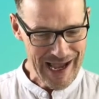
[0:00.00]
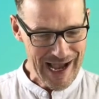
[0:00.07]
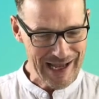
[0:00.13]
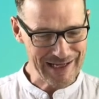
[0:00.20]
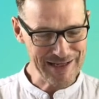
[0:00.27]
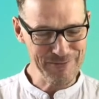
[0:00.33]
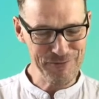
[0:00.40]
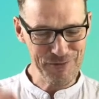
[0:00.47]

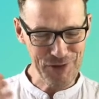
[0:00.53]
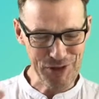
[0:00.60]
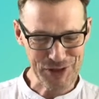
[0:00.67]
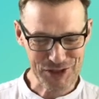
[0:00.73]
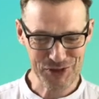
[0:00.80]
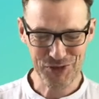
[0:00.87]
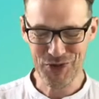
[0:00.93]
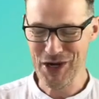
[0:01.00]
And in
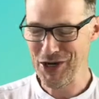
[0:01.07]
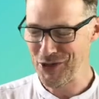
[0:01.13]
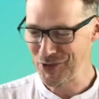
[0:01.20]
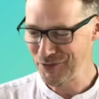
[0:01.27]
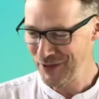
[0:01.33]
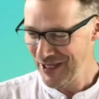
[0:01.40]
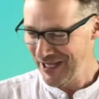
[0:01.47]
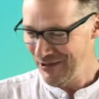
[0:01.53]
verse
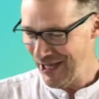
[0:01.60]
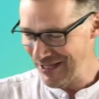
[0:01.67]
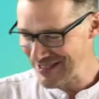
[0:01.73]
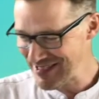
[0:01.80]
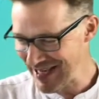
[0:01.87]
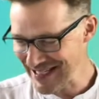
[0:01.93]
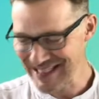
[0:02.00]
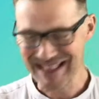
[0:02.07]
12,
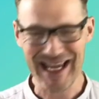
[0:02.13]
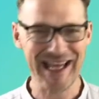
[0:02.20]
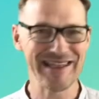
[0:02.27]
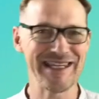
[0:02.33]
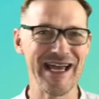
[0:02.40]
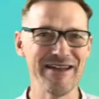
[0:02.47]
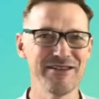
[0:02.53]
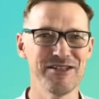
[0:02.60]
as they
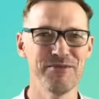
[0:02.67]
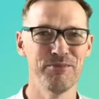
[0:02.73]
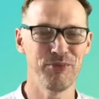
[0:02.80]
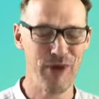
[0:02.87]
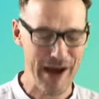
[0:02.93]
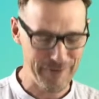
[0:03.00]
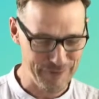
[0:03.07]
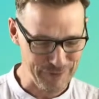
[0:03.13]
sat down to
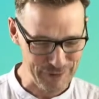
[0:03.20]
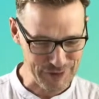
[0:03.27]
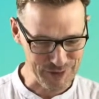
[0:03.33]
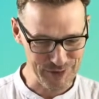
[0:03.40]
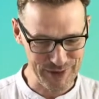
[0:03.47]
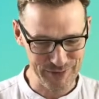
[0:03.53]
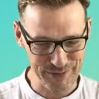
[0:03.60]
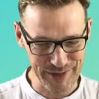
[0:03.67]

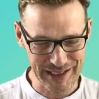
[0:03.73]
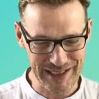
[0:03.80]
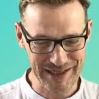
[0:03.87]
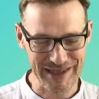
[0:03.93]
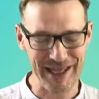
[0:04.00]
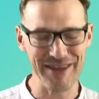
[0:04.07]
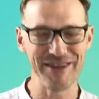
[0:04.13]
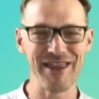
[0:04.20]
breakfast, we
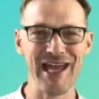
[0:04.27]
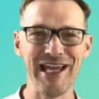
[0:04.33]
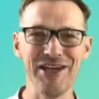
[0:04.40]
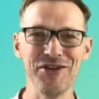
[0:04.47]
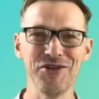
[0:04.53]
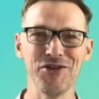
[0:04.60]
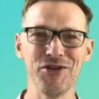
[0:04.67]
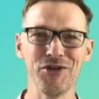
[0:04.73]
read that they
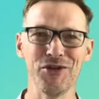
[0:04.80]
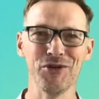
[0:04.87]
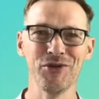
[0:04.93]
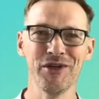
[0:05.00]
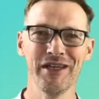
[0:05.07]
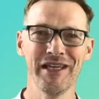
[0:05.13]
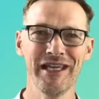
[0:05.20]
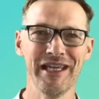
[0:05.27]

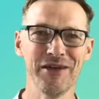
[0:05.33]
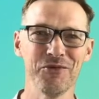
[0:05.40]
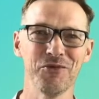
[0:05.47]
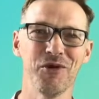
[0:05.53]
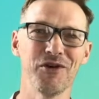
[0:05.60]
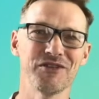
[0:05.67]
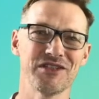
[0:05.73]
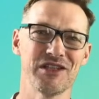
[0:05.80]
knew it
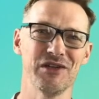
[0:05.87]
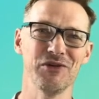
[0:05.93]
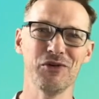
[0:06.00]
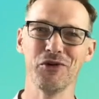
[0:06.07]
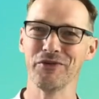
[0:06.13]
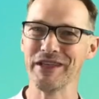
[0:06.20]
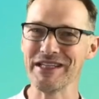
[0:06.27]
was the Lord.